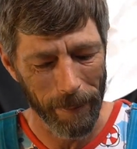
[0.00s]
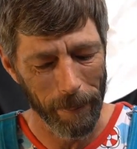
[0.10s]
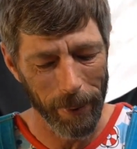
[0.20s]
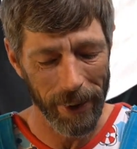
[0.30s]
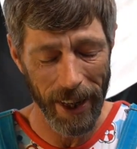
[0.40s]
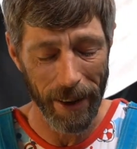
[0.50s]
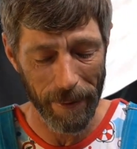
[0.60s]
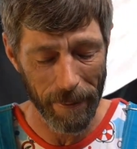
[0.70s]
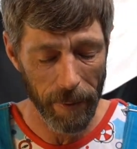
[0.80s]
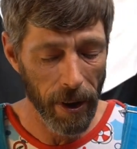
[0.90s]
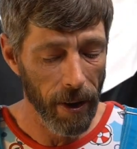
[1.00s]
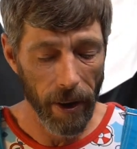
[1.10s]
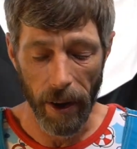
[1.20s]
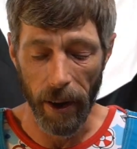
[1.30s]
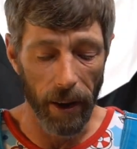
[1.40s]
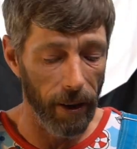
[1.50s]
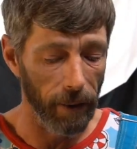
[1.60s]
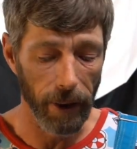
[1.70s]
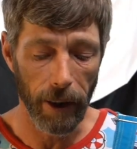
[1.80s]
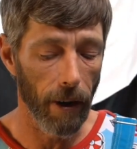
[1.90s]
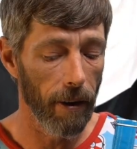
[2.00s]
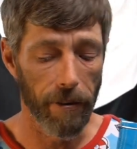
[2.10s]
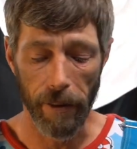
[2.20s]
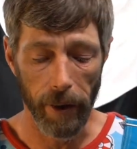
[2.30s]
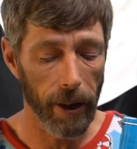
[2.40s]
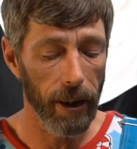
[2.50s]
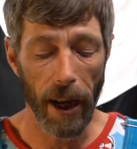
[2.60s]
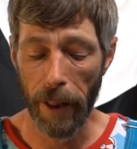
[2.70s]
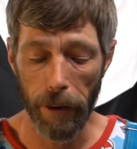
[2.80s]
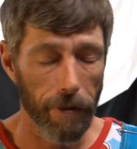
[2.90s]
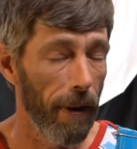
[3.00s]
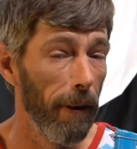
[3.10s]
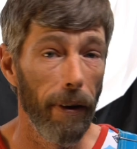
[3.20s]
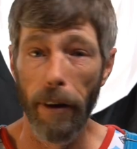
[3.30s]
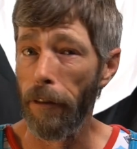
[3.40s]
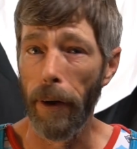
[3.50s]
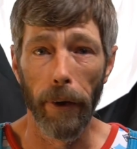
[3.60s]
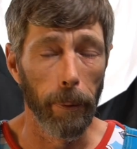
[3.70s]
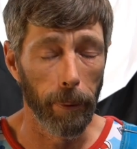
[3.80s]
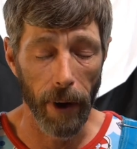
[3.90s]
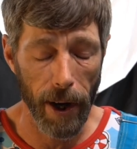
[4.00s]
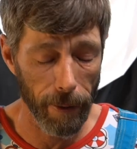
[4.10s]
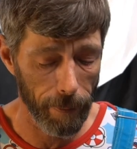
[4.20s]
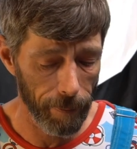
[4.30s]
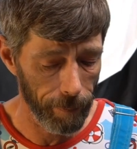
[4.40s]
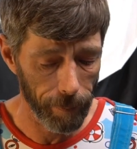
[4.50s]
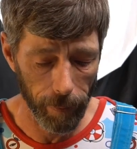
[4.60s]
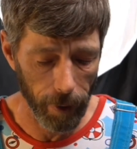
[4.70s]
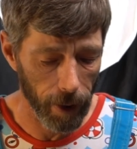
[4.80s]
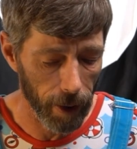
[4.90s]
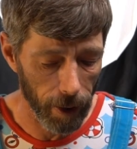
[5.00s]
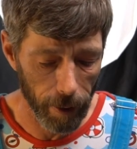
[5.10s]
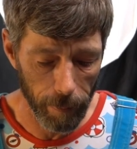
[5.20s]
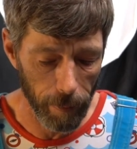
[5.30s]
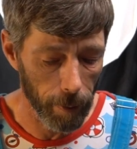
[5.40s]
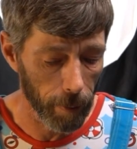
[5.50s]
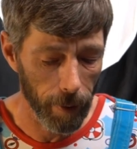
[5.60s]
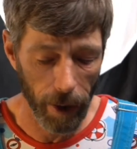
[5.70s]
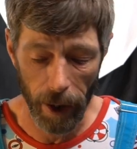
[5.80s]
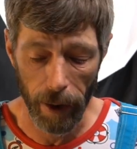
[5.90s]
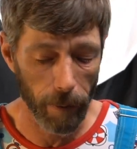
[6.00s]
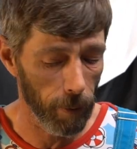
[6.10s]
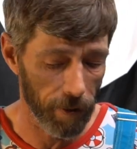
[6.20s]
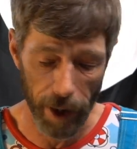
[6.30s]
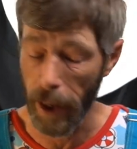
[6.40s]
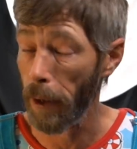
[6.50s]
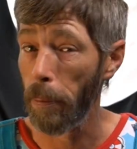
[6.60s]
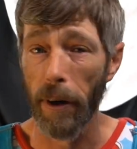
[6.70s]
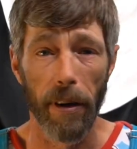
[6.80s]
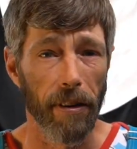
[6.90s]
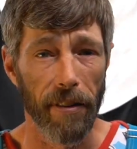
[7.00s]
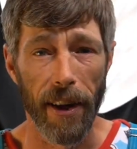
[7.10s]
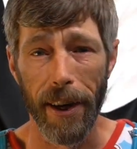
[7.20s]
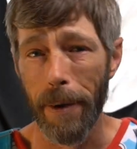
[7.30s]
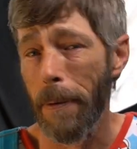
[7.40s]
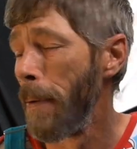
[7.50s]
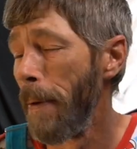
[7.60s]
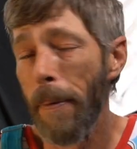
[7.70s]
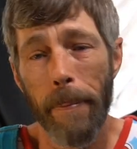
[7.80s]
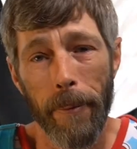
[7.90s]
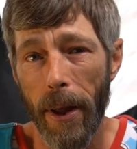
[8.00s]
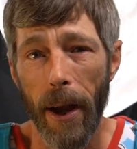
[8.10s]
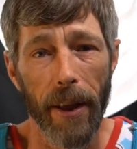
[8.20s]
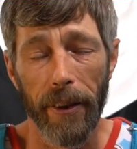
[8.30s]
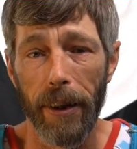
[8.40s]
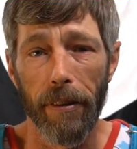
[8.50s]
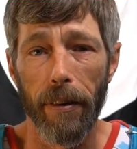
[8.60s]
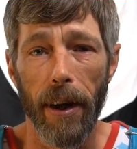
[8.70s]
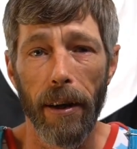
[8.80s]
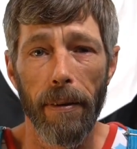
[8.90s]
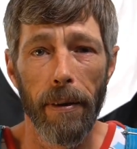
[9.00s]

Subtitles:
But yeah, leak guards and leg gathers have held up great. And once again, the print design, I think it's great.